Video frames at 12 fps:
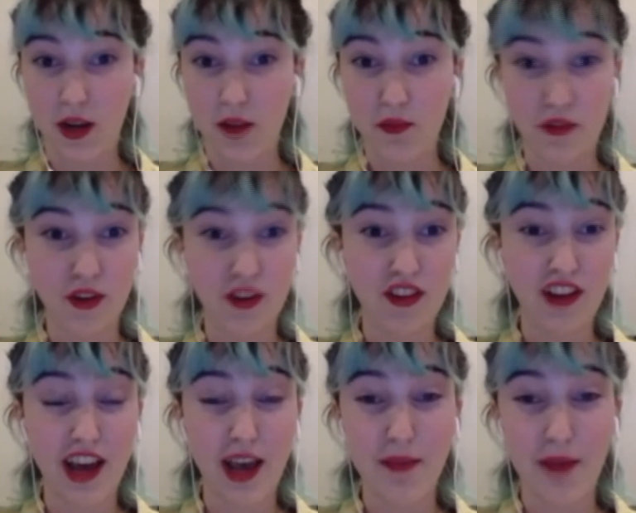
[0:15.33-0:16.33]
and I'm joined
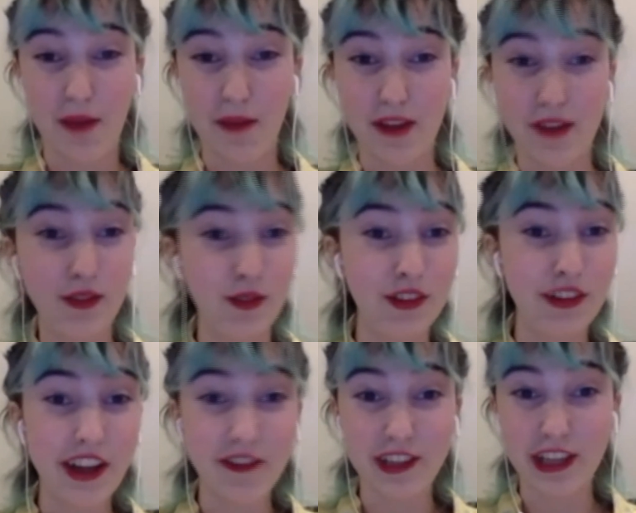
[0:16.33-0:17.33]
today by my
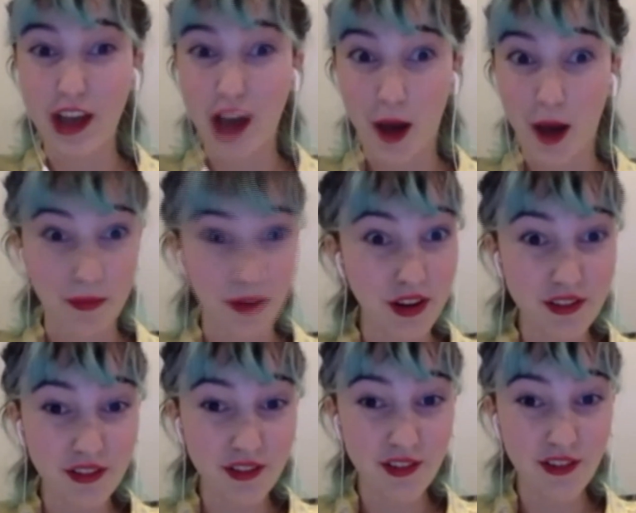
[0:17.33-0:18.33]
two lovely
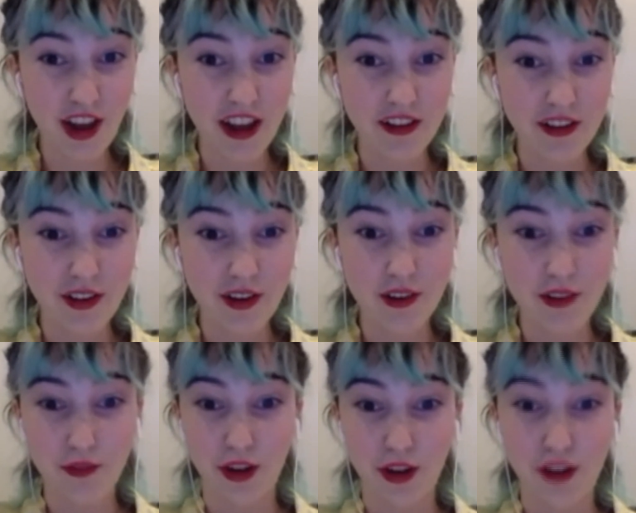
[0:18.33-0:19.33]
operations
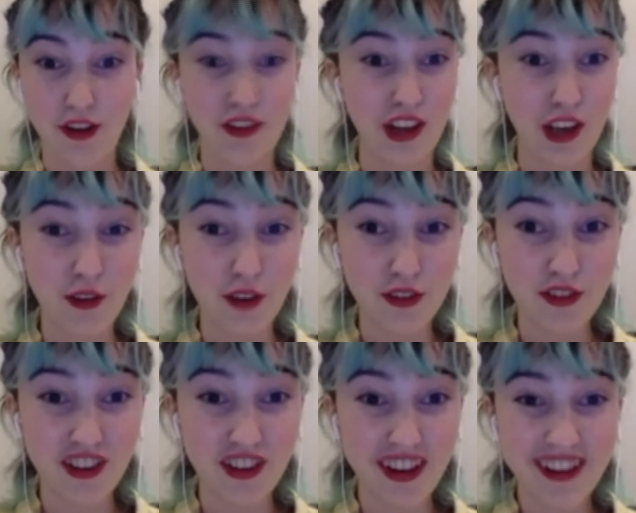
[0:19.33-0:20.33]
directors, Renjani and
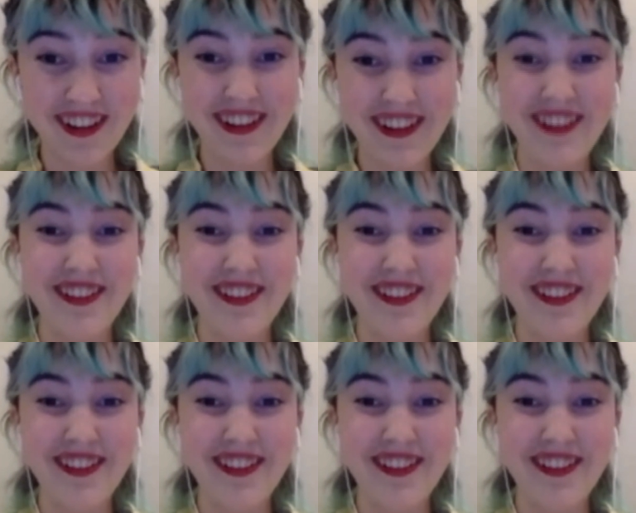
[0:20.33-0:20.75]
Christian.